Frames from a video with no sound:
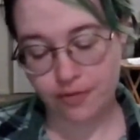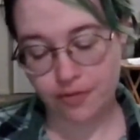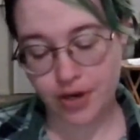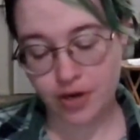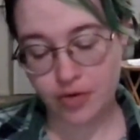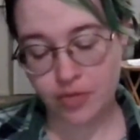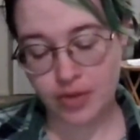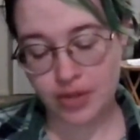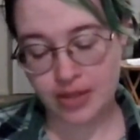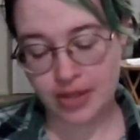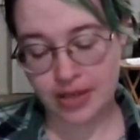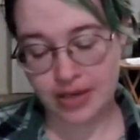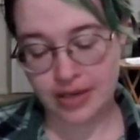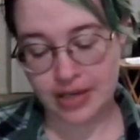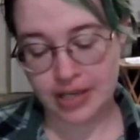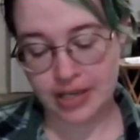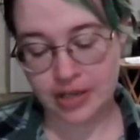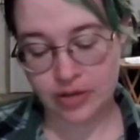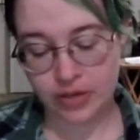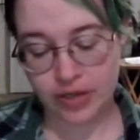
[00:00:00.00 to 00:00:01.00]
Far within
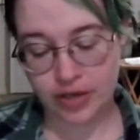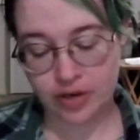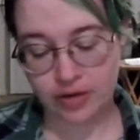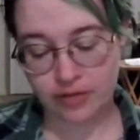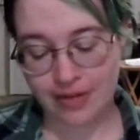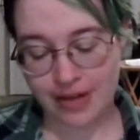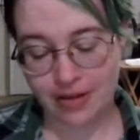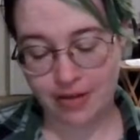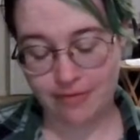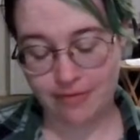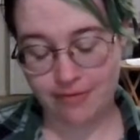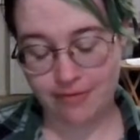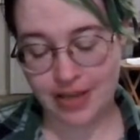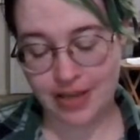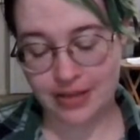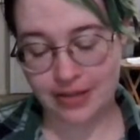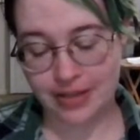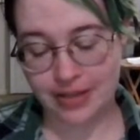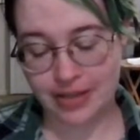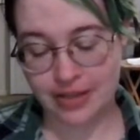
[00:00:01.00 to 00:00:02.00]
he could hear
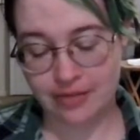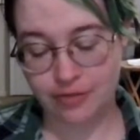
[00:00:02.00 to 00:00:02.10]
faintly